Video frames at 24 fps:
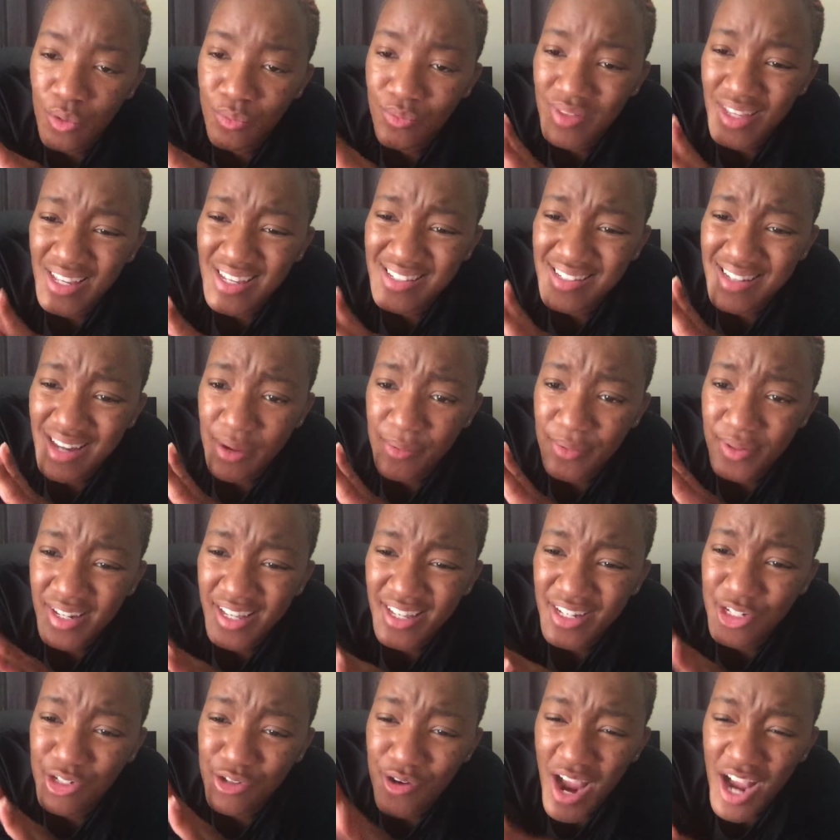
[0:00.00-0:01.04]
things I would
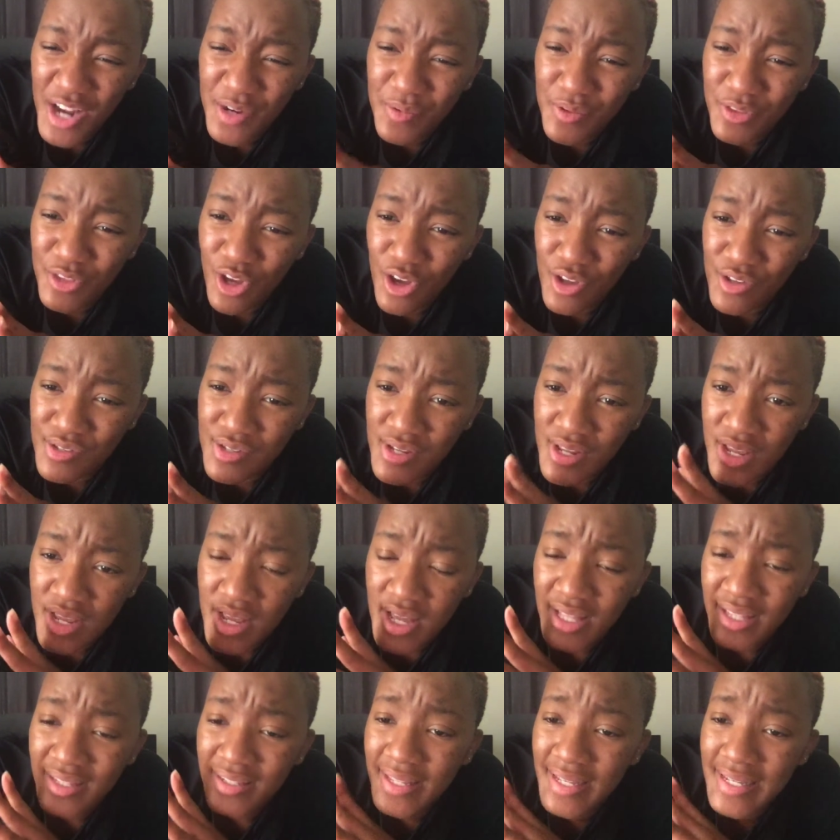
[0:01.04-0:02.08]
interact with on
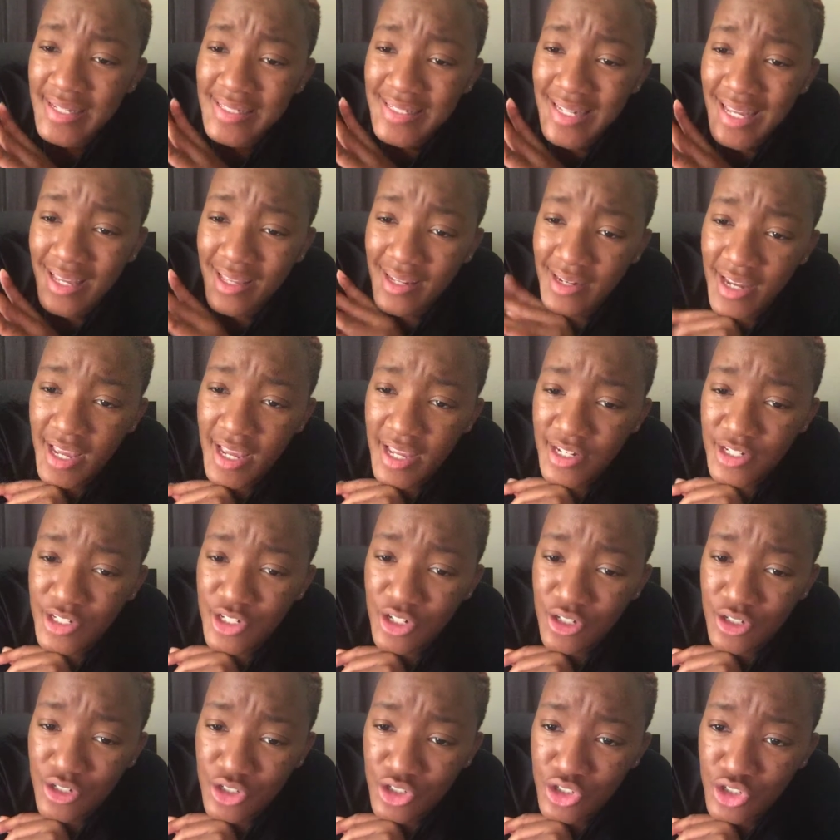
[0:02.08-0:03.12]
LinkedIn, and
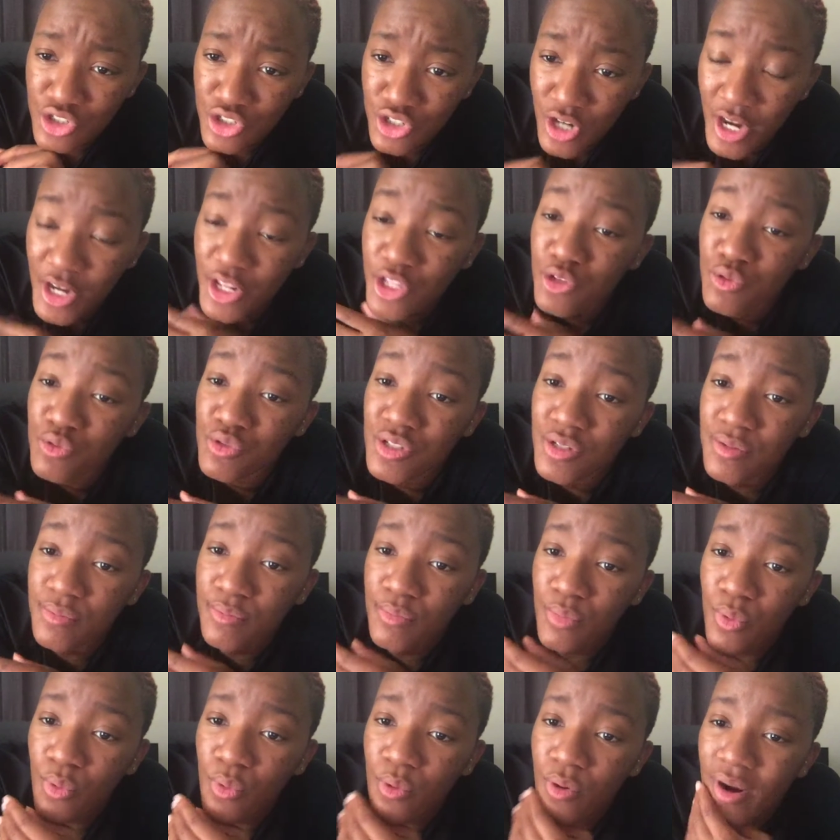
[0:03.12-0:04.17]
to try to use it
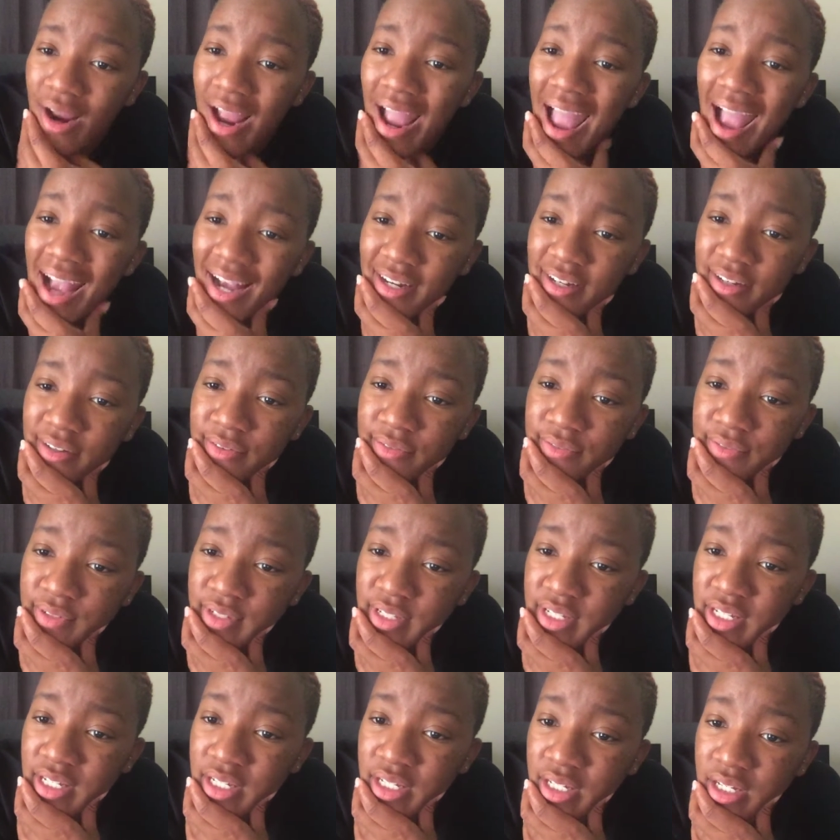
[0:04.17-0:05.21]
more
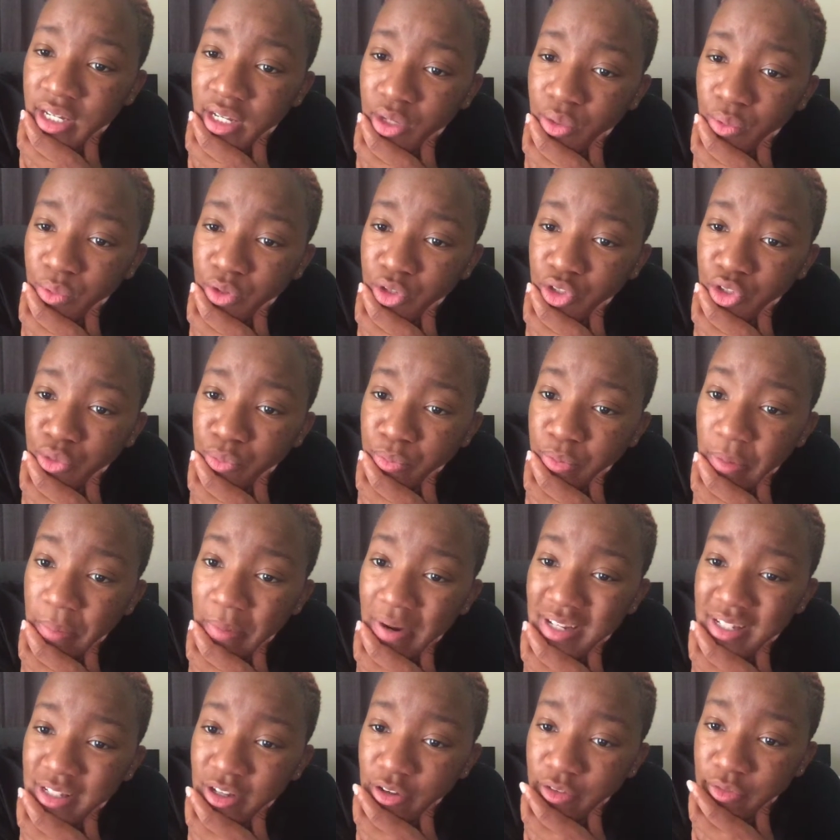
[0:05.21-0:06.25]
actively in order to put
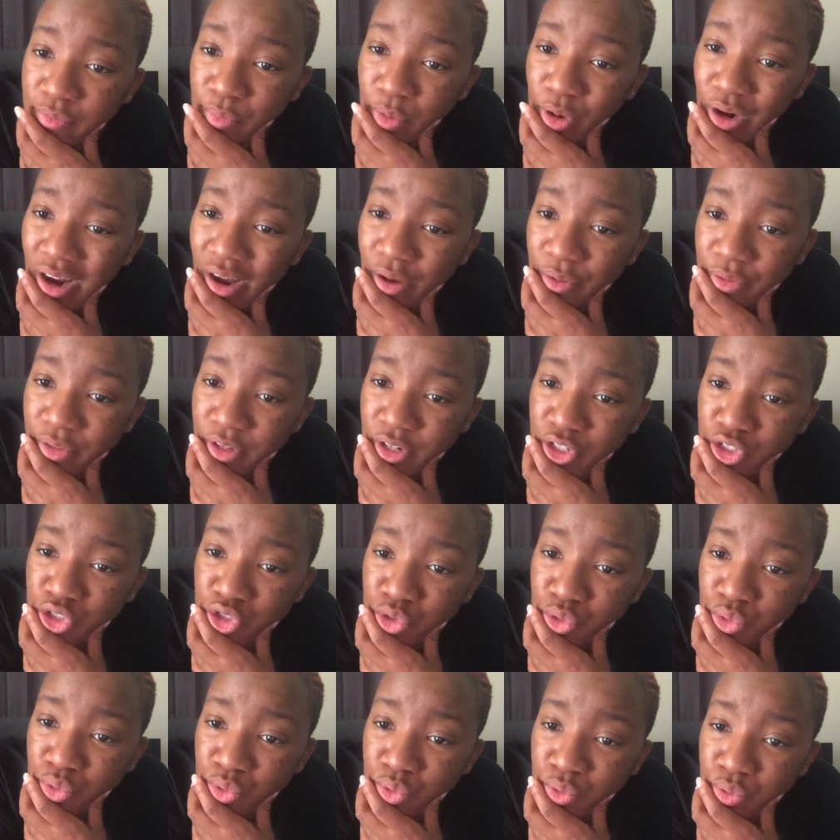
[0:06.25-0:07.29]
myself more out there
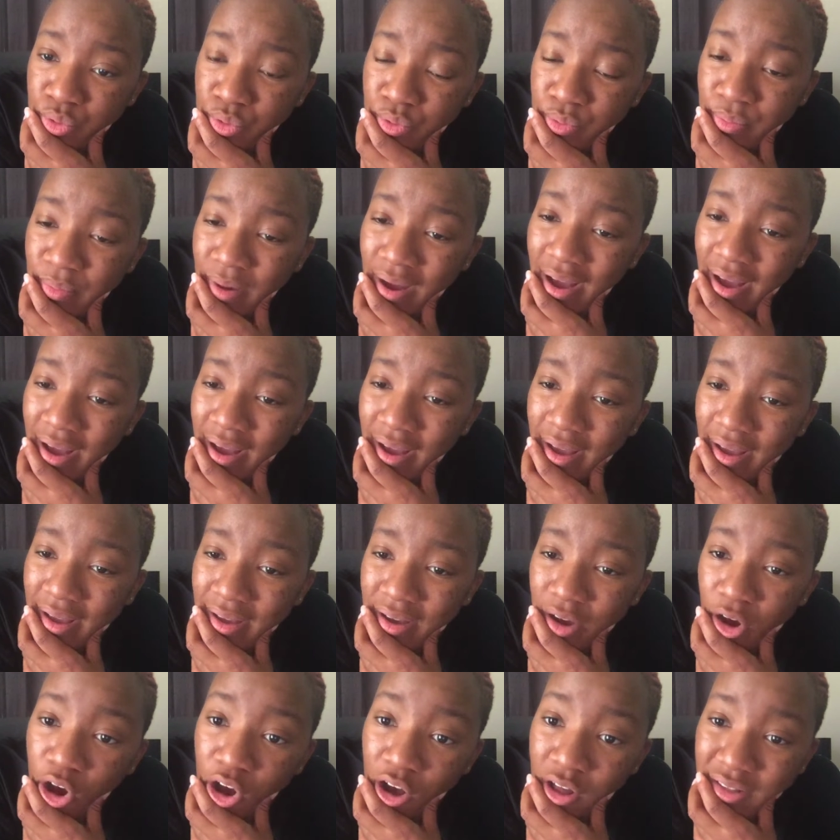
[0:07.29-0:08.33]
to my
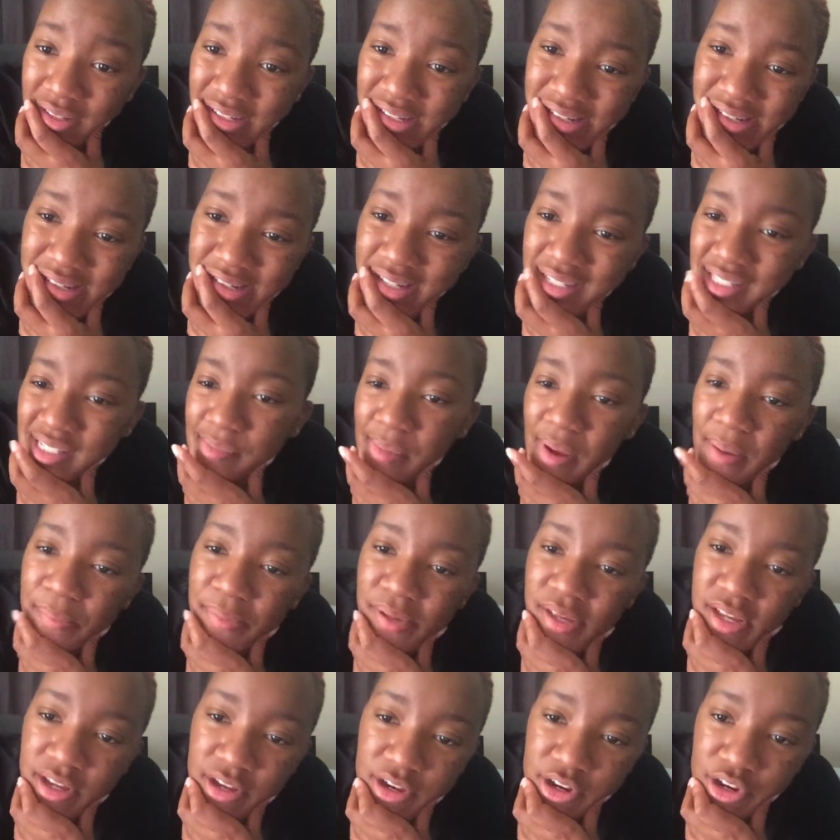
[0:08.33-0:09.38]
colleagues and my
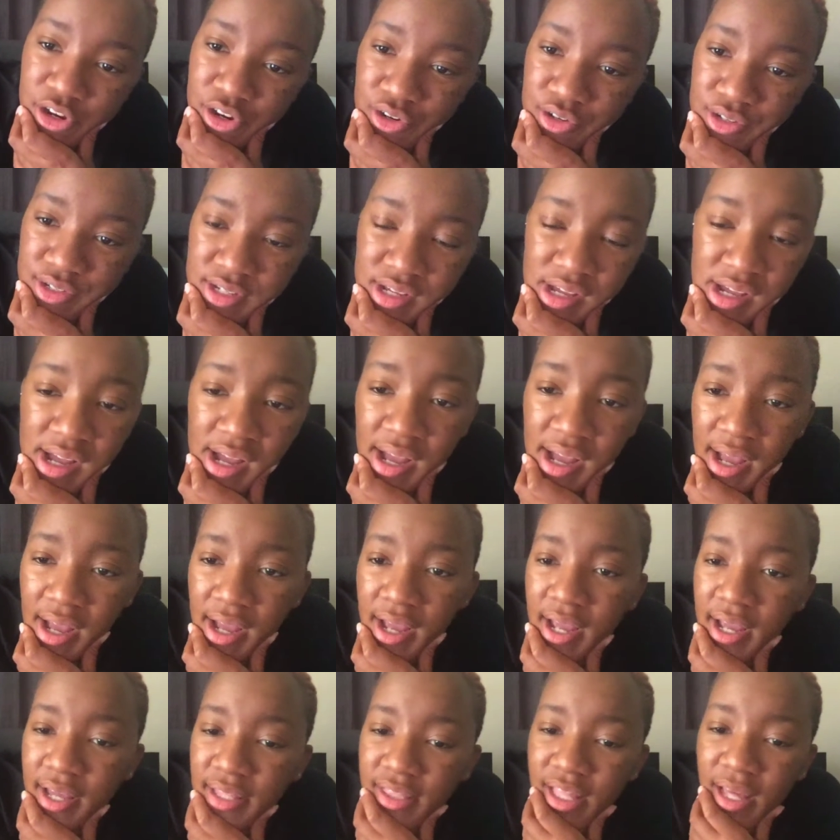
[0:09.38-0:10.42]
peers
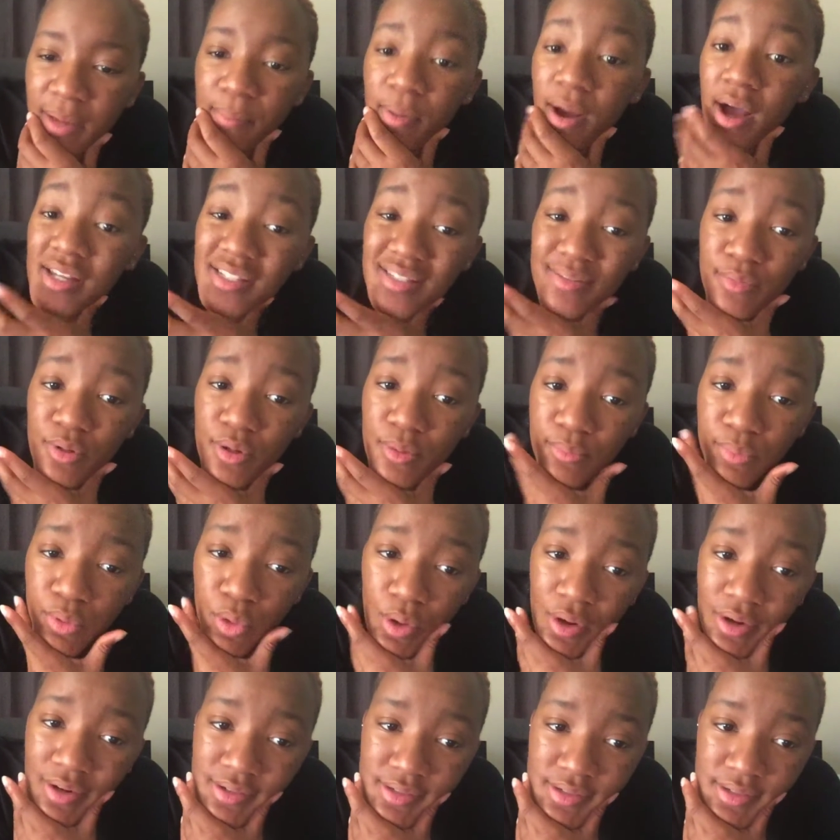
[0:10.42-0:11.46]
and like possible
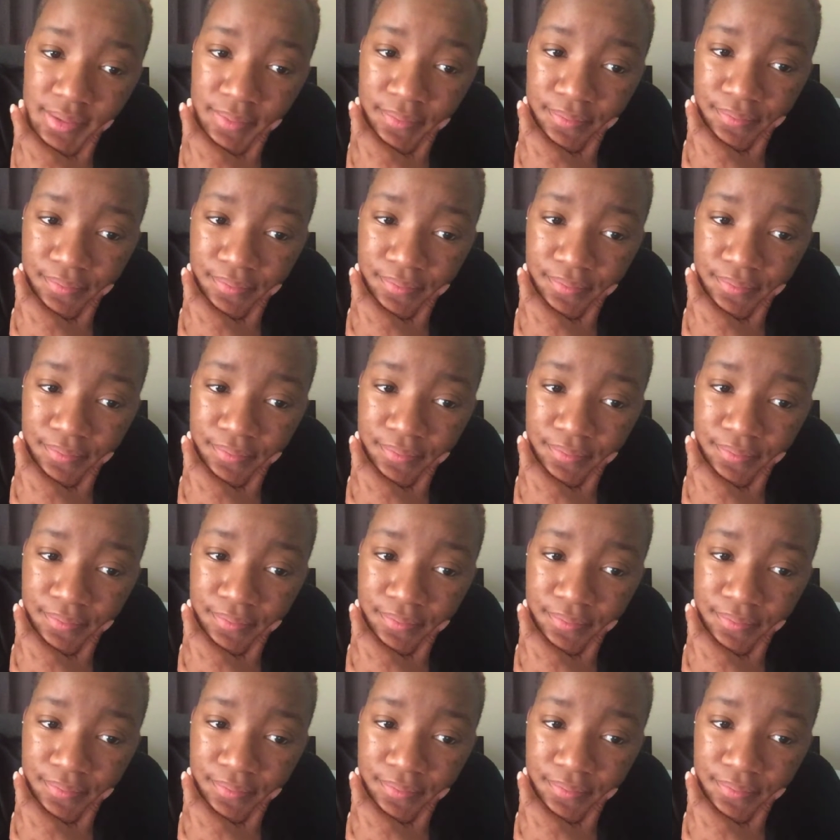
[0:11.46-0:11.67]
employers.